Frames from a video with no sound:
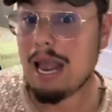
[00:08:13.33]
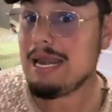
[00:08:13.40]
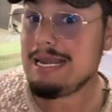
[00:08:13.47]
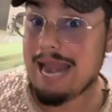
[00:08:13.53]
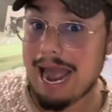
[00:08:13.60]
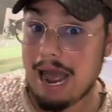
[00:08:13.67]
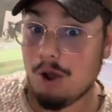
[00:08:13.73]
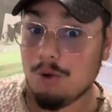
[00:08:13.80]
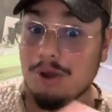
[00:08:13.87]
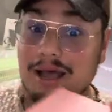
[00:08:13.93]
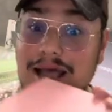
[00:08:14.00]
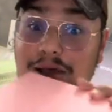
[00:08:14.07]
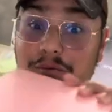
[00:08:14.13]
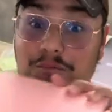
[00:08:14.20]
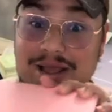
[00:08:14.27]
Now,
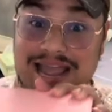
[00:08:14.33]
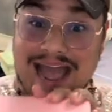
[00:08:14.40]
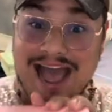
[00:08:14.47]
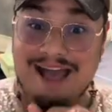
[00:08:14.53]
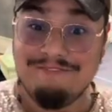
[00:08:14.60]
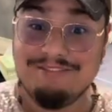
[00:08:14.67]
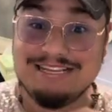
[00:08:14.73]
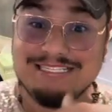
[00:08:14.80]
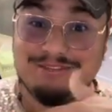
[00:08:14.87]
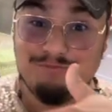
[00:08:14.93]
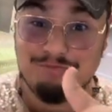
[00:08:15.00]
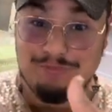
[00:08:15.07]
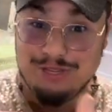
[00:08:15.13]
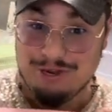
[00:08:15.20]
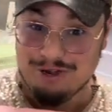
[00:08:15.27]
we have this
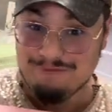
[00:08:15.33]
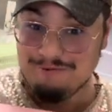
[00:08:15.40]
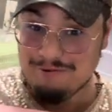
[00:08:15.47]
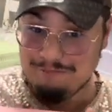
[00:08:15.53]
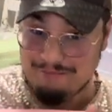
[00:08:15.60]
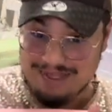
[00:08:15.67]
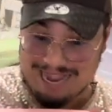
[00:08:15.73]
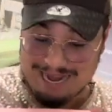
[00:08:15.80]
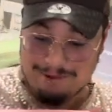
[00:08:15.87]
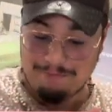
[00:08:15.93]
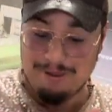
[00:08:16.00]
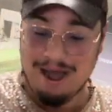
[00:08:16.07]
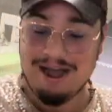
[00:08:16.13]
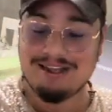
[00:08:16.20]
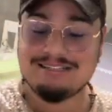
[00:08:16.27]
beautiful pink
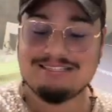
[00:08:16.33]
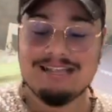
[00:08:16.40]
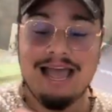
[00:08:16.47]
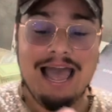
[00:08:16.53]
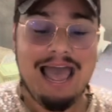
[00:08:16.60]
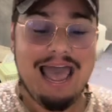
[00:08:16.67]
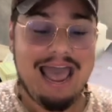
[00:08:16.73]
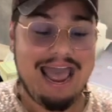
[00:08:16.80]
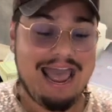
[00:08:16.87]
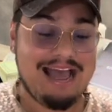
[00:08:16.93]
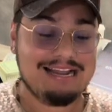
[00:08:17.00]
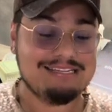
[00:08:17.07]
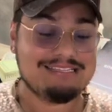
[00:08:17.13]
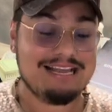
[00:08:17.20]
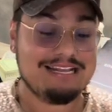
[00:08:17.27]
box,
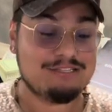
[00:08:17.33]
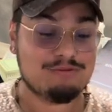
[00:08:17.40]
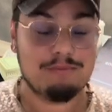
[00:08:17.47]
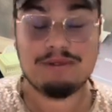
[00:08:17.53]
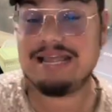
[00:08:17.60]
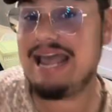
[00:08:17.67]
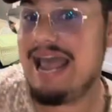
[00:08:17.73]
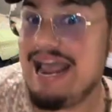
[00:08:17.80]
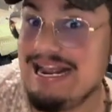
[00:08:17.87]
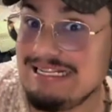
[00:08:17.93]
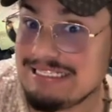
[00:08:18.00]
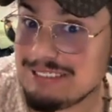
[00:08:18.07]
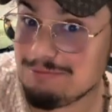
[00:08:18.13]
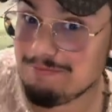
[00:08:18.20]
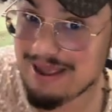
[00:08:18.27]
and it's from Kate
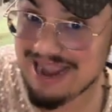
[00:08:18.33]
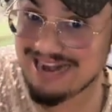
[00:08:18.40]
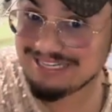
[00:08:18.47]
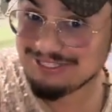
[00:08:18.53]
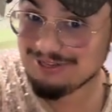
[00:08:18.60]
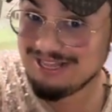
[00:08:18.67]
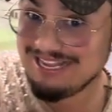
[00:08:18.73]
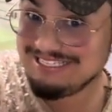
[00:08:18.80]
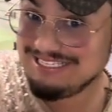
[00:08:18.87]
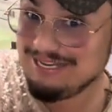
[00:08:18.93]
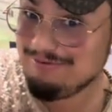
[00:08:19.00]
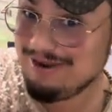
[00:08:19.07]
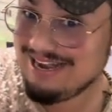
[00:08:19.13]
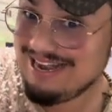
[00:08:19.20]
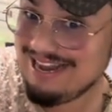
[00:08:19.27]
Spade. So let's see
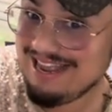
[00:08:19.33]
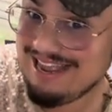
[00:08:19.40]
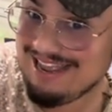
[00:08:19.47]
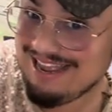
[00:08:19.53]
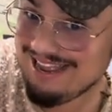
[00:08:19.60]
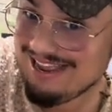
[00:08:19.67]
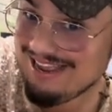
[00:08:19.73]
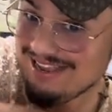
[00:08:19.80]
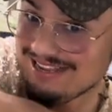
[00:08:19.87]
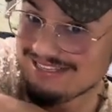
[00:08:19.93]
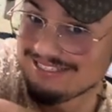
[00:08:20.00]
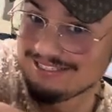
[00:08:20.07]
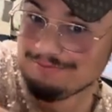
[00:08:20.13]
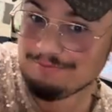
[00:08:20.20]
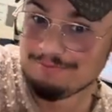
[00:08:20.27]
what it
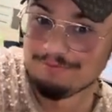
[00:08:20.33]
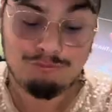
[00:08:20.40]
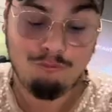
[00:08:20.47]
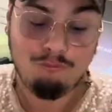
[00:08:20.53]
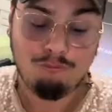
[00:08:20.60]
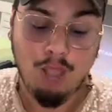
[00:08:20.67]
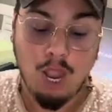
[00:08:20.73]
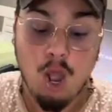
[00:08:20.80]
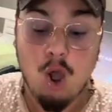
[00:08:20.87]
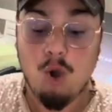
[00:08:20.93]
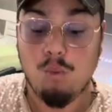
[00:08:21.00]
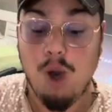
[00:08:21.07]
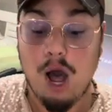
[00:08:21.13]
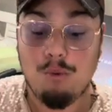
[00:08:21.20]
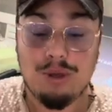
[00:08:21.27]
is.
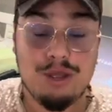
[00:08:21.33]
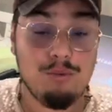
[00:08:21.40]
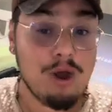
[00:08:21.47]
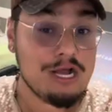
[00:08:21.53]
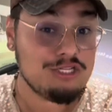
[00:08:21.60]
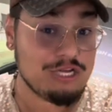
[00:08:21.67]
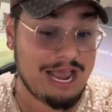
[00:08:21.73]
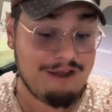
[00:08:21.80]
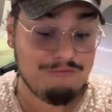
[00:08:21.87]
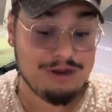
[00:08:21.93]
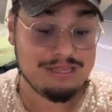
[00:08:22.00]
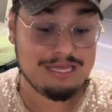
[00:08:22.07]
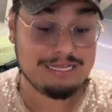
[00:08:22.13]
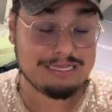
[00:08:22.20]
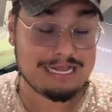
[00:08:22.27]
While we watch
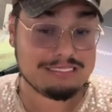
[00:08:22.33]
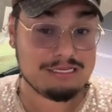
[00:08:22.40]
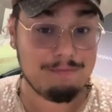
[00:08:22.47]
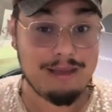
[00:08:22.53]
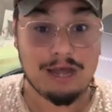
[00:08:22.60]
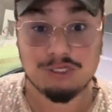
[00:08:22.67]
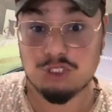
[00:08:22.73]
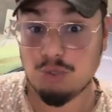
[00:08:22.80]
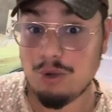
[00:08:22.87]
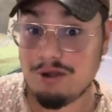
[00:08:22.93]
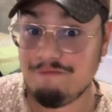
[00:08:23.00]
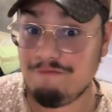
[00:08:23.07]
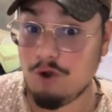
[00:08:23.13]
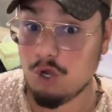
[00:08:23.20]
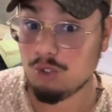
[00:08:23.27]
everything that's about to
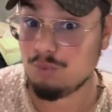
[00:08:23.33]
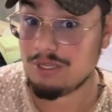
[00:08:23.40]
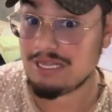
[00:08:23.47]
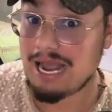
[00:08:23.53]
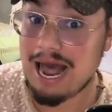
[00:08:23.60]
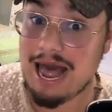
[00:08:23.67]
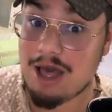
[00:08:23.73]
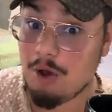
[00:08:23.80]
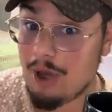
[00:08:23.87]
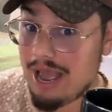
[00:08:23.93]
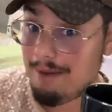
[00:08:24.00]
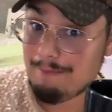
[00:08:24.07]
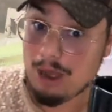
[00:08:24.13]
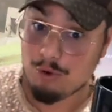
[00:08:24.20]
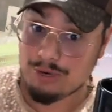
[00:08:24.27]
unfold with Kyle
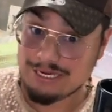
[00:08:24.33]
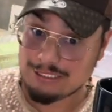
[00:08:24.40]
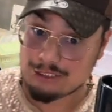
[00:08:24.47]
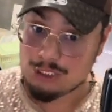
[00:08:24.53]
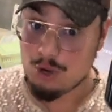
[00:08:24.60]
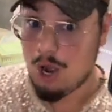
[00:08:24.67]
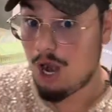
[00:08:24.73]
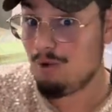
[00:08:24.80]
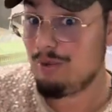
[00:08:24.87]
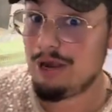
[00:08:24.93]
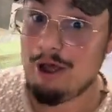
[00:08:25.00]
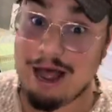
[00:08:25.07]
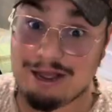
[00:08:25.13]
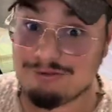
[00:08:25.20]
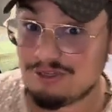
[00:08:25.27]
and Mauricio on Real
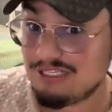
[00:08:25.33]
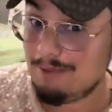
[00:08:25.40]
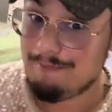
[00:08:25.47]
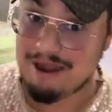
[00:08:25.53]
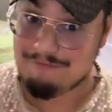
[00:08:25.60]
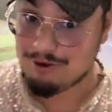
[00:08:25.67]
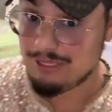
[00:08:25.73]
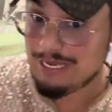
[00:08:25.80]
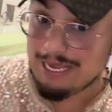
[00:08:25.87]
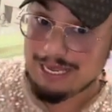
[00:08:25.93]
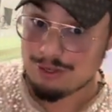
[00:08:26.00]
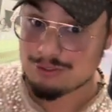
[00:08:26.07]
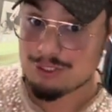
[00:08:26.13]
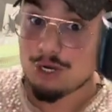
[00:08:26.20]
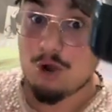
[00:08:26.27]
Housewives of Beverly
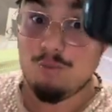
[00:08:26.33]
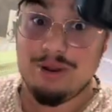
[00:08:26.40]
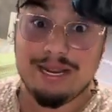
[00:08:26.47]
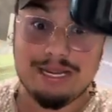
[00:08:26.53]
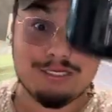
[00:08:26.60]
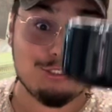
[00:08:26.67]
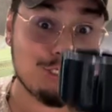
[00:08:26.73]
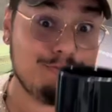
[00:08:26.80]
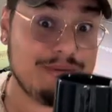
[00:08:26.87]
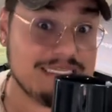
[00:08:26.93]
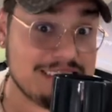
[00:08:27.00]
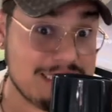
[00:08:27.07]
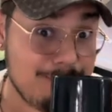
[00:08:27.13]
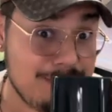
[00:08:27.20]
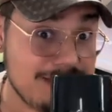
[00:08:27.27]
Hills, girl, we can just be
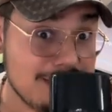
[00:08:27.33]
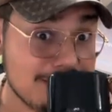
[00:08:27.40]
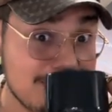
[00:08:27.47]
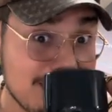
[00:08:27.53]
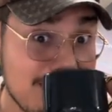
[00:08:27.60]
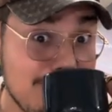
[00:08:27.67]
sipping the tea,